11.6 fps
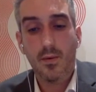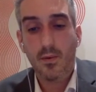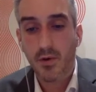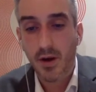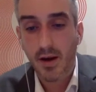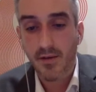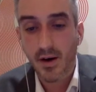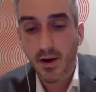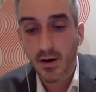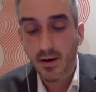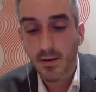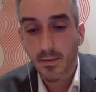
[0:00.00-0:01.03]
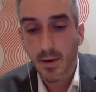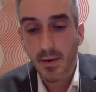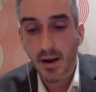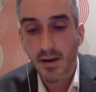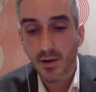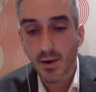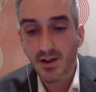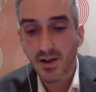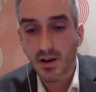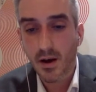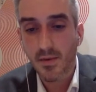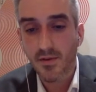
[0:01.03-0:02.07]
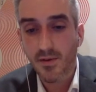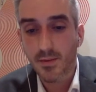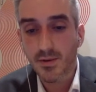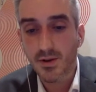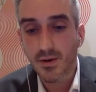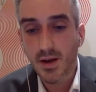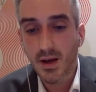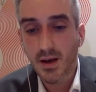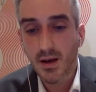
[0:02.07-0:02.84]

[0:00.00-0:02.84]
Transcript: Got maybe another question coming from Julie.